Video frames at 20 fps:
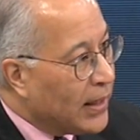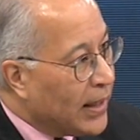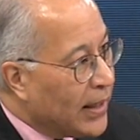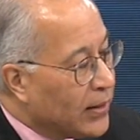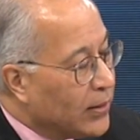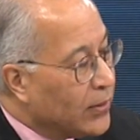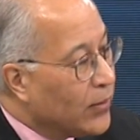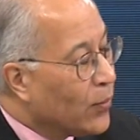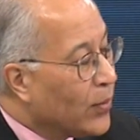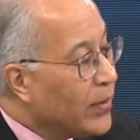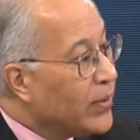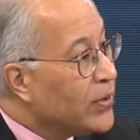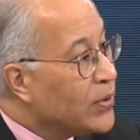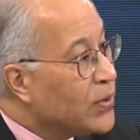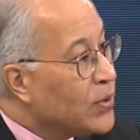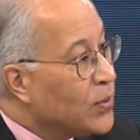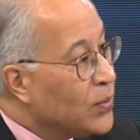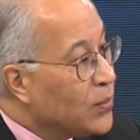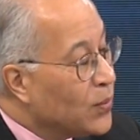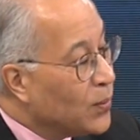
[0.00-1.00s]
And in order
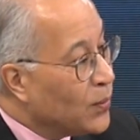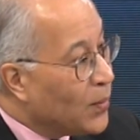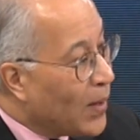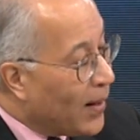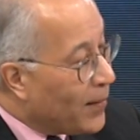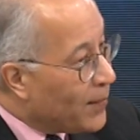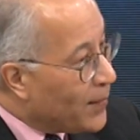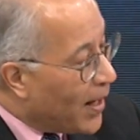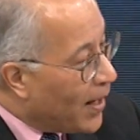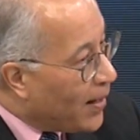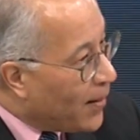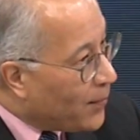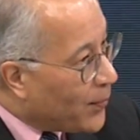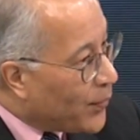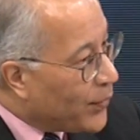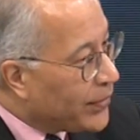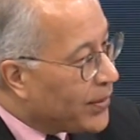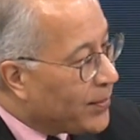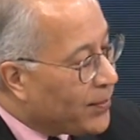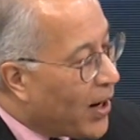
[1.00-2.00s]
to
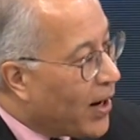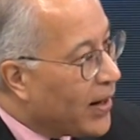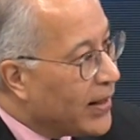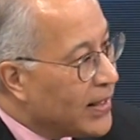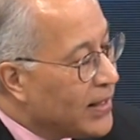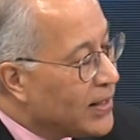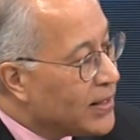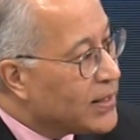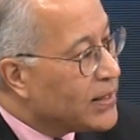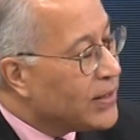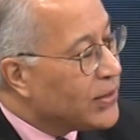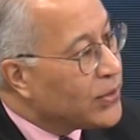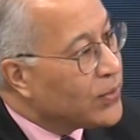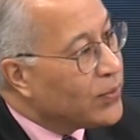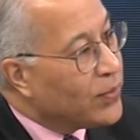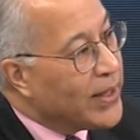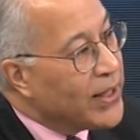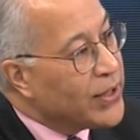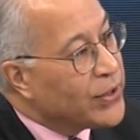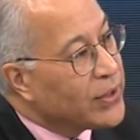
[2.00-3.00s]
put the party in a
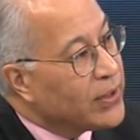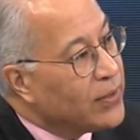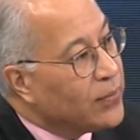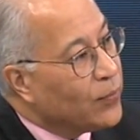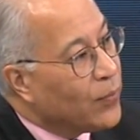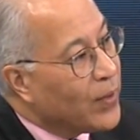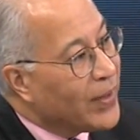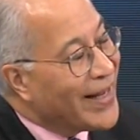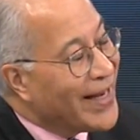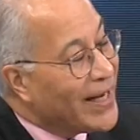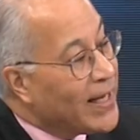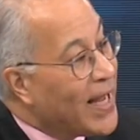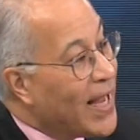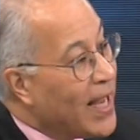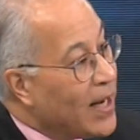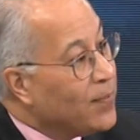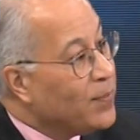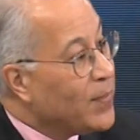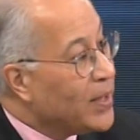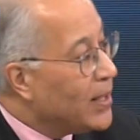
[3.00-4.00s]
situation where they
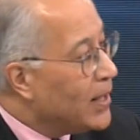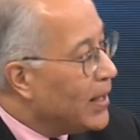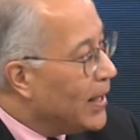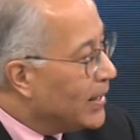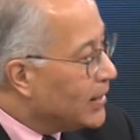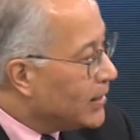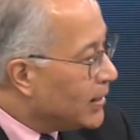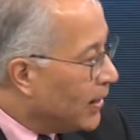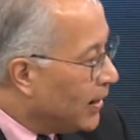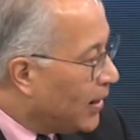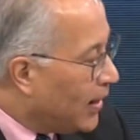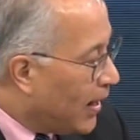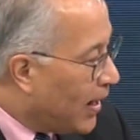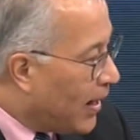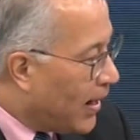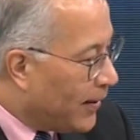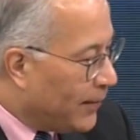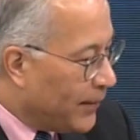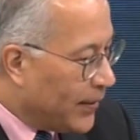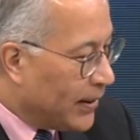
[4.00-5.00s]
can be
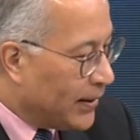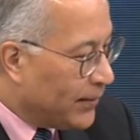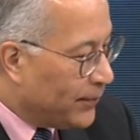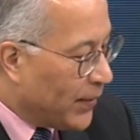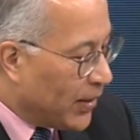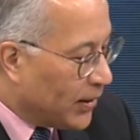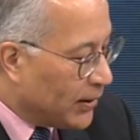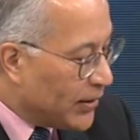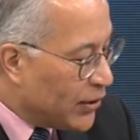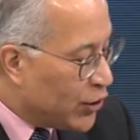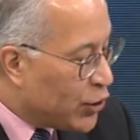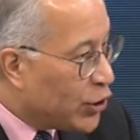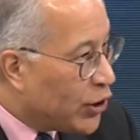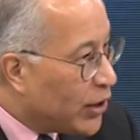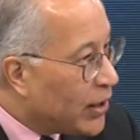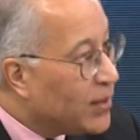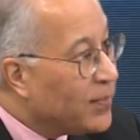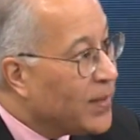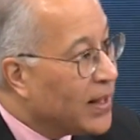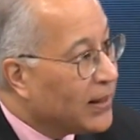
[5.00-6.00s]

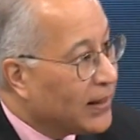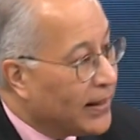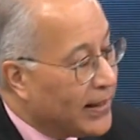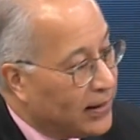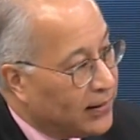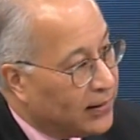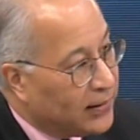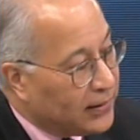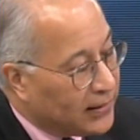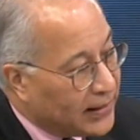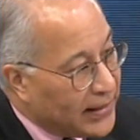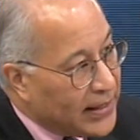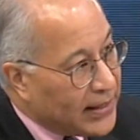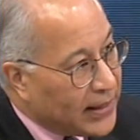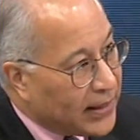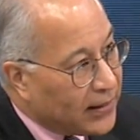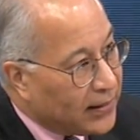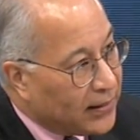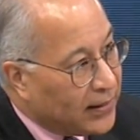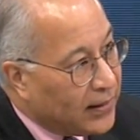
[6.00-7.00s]
legitimately
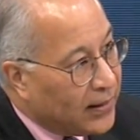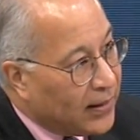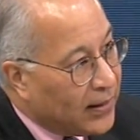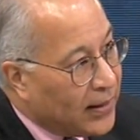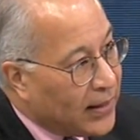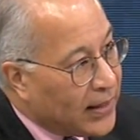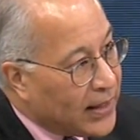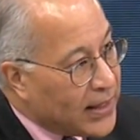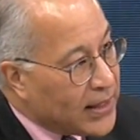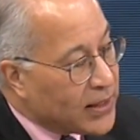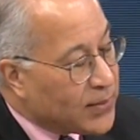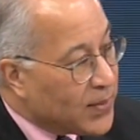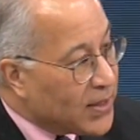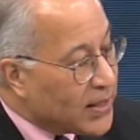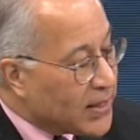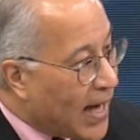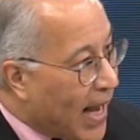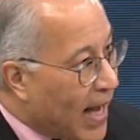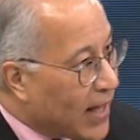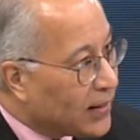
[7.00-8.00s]
leading, he's
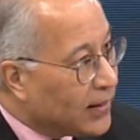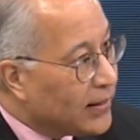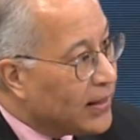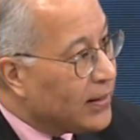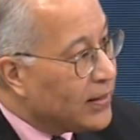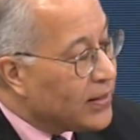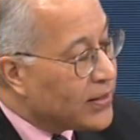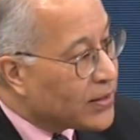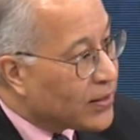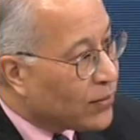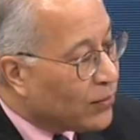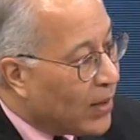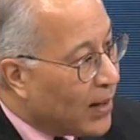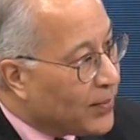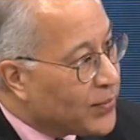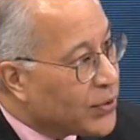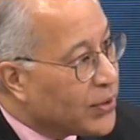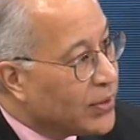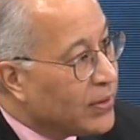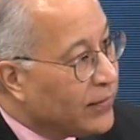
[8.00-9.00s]
been tackling this
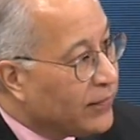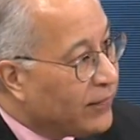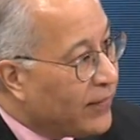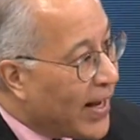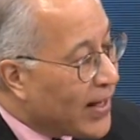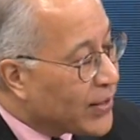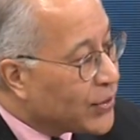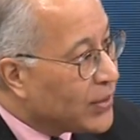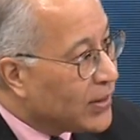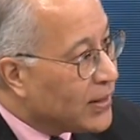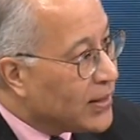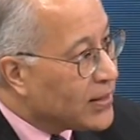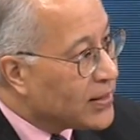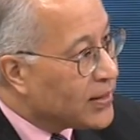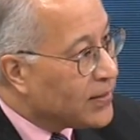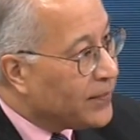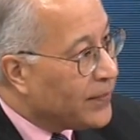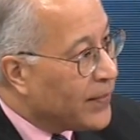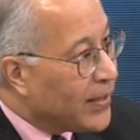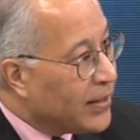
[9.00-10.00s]
corruption and
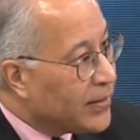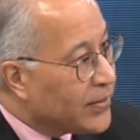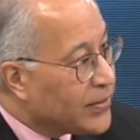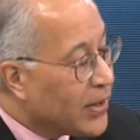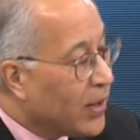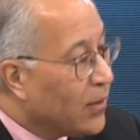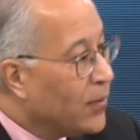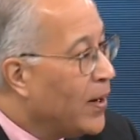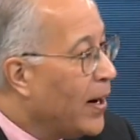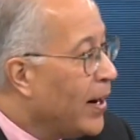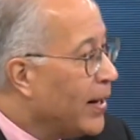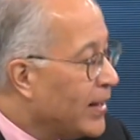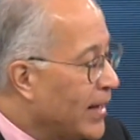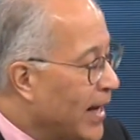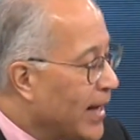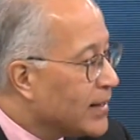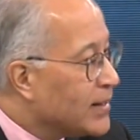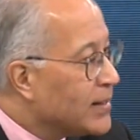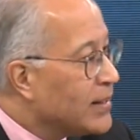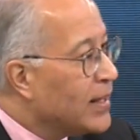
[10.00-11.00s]
factionalism. So
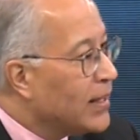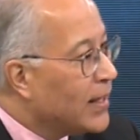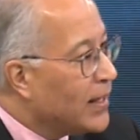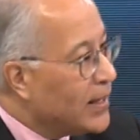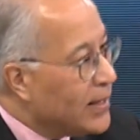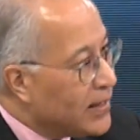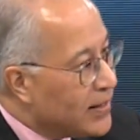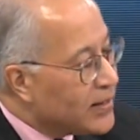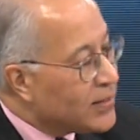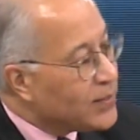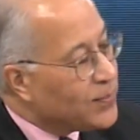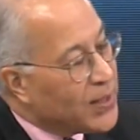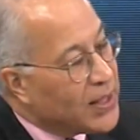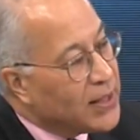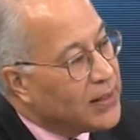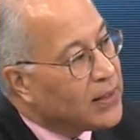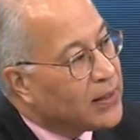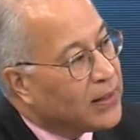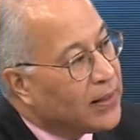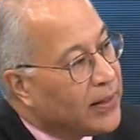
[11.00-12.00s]
yes, he is
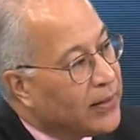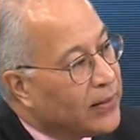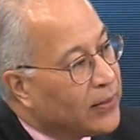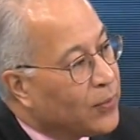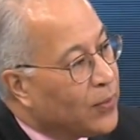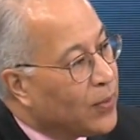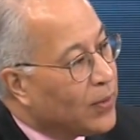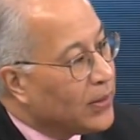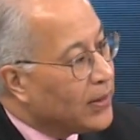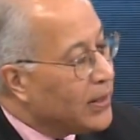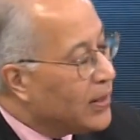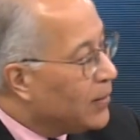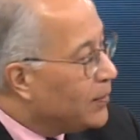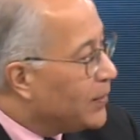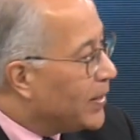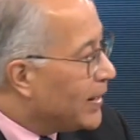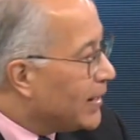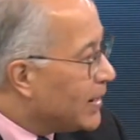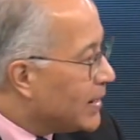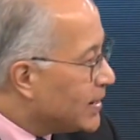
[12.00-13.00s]
being declared a core leader,
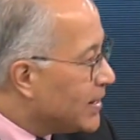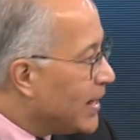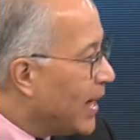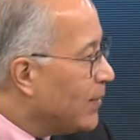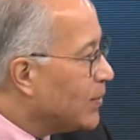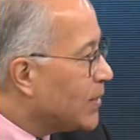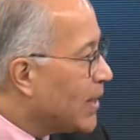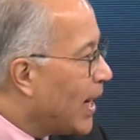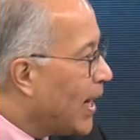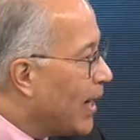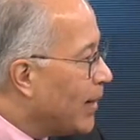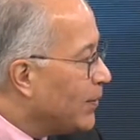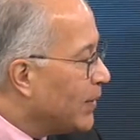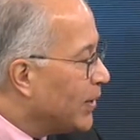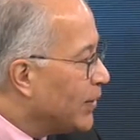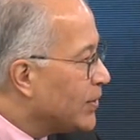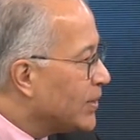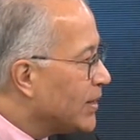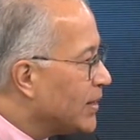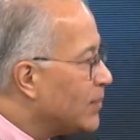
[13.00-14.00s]
but at the same time,
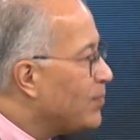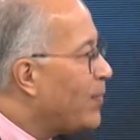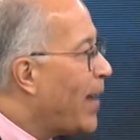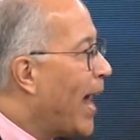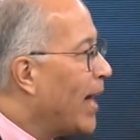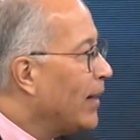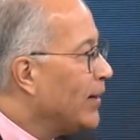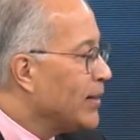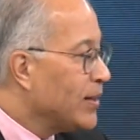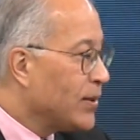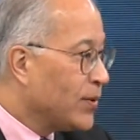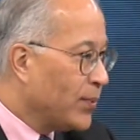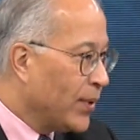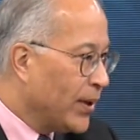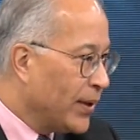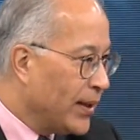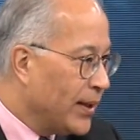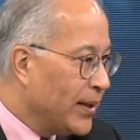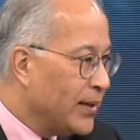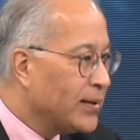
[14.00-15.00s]
there's this balance
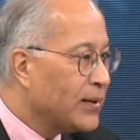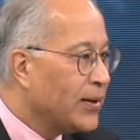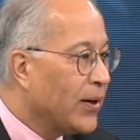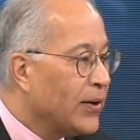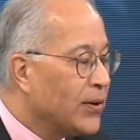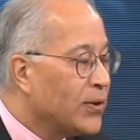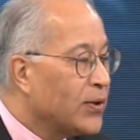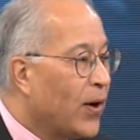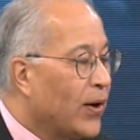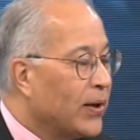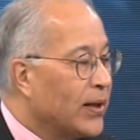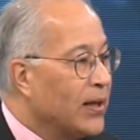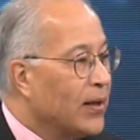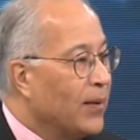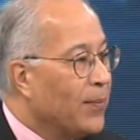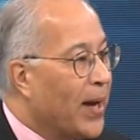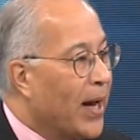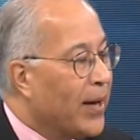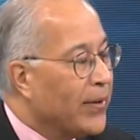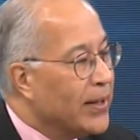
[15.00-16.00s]
when he started talking
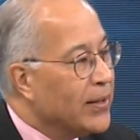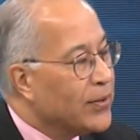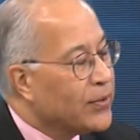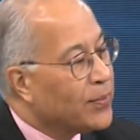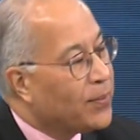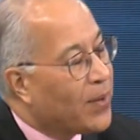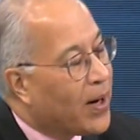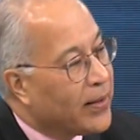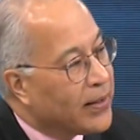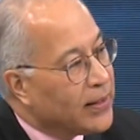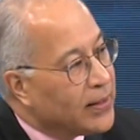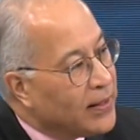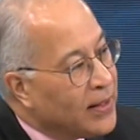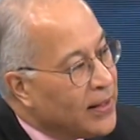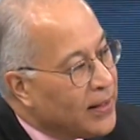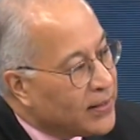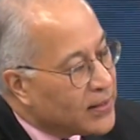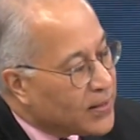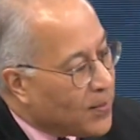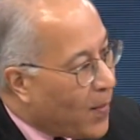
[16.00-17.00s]
about inter-party
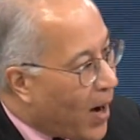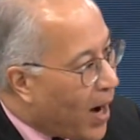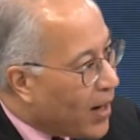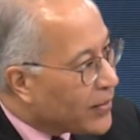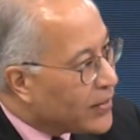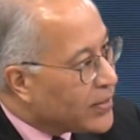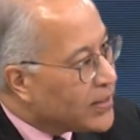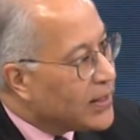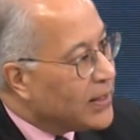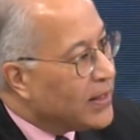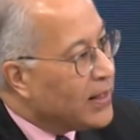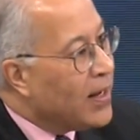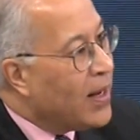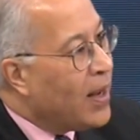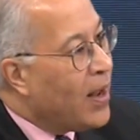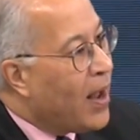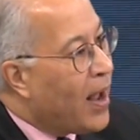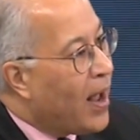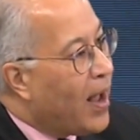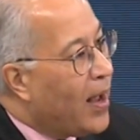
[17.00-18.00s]
democracy,
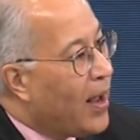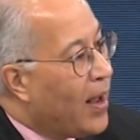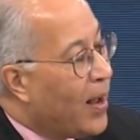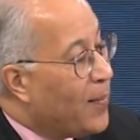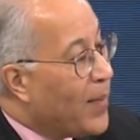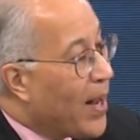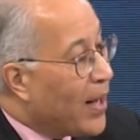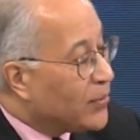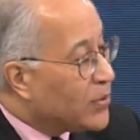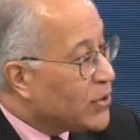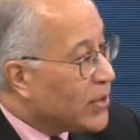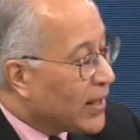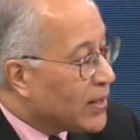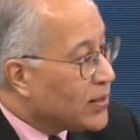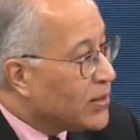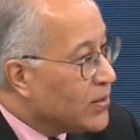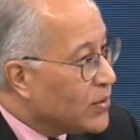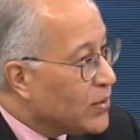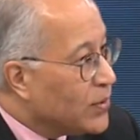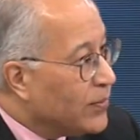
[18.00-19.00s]
about
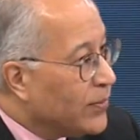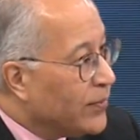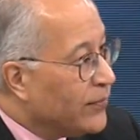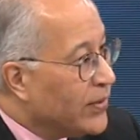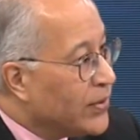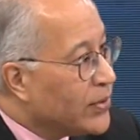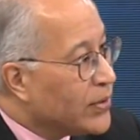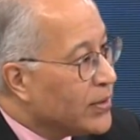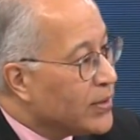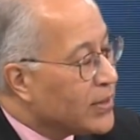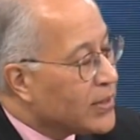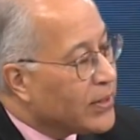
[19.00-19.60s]
checks and supervision.